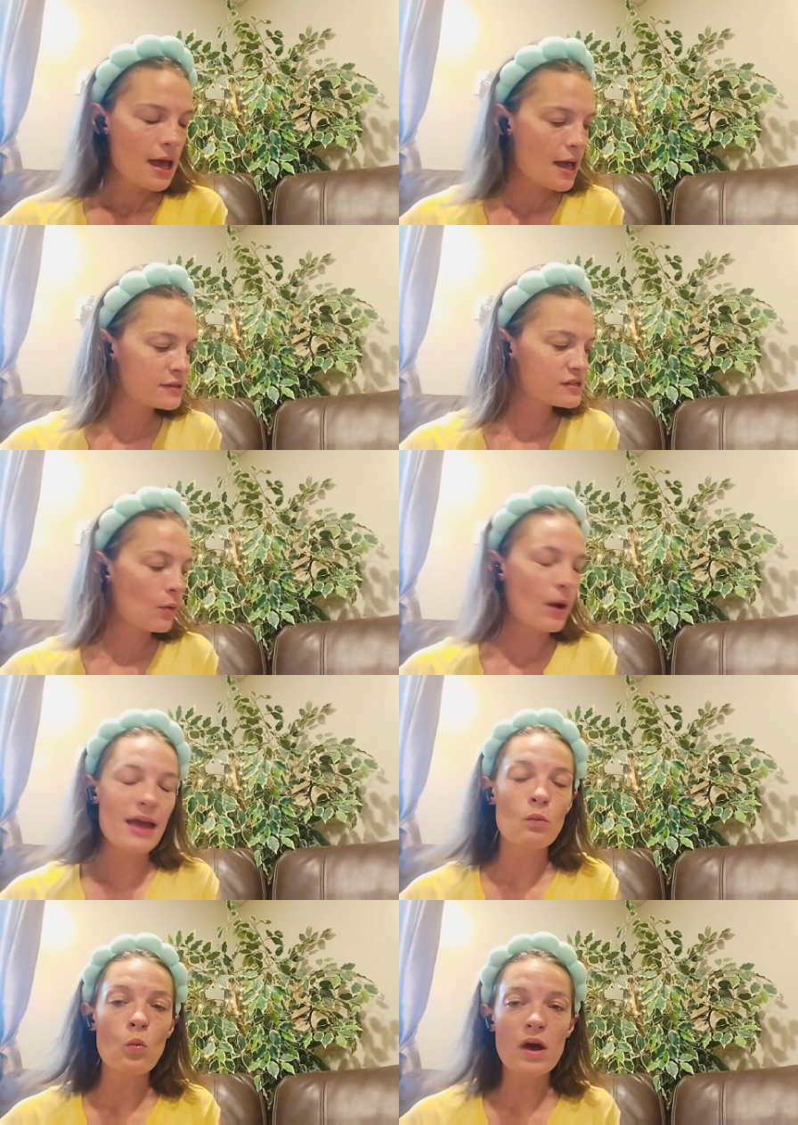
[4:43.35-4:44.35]
And so I
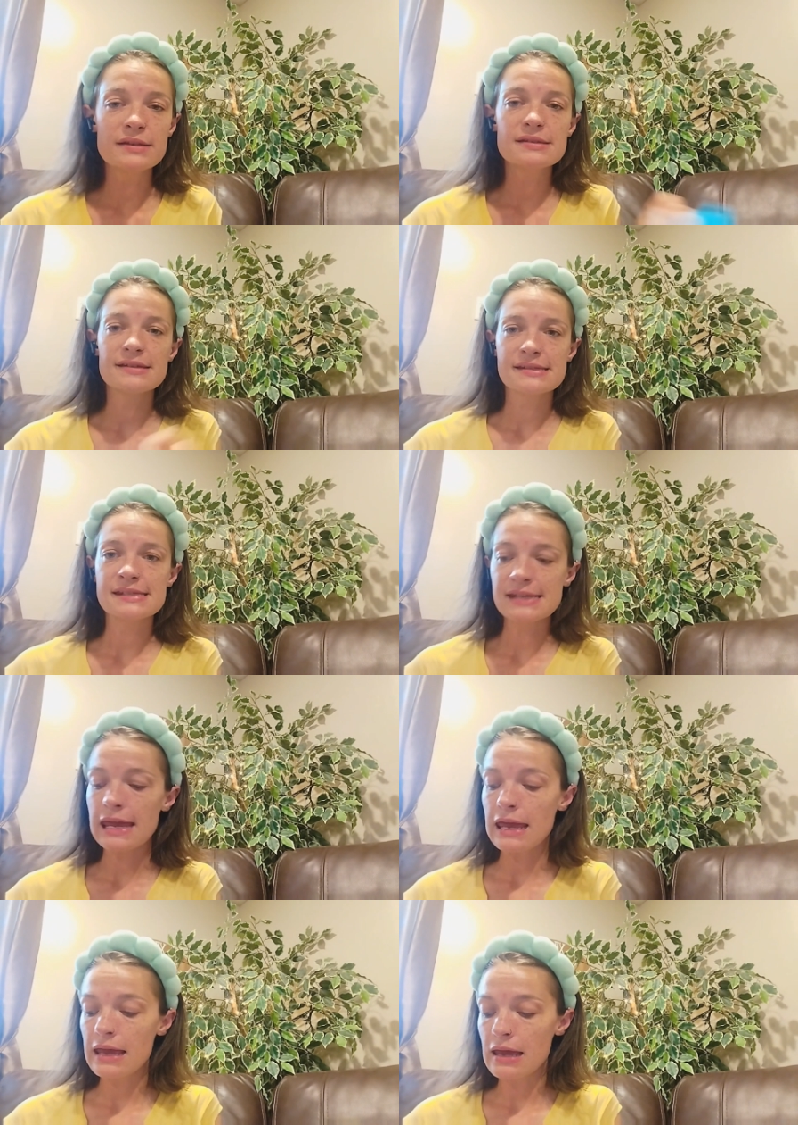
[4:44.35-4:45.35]
want to
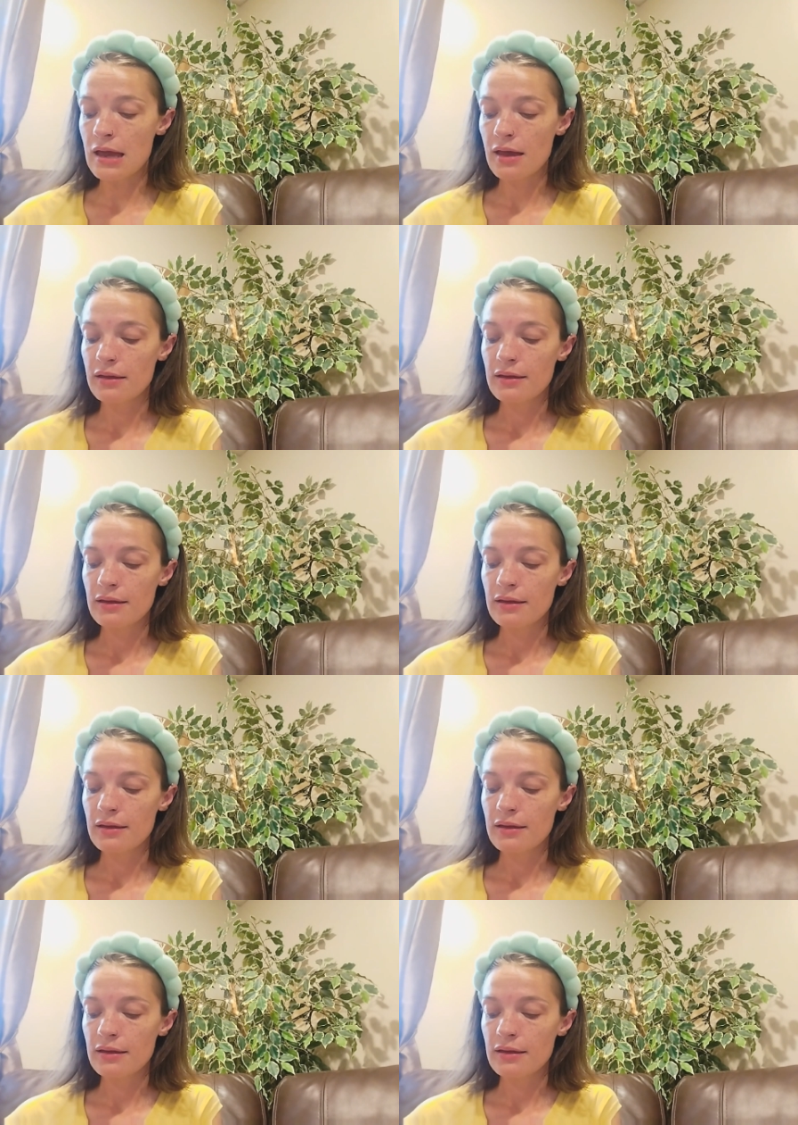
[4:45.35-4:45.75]
see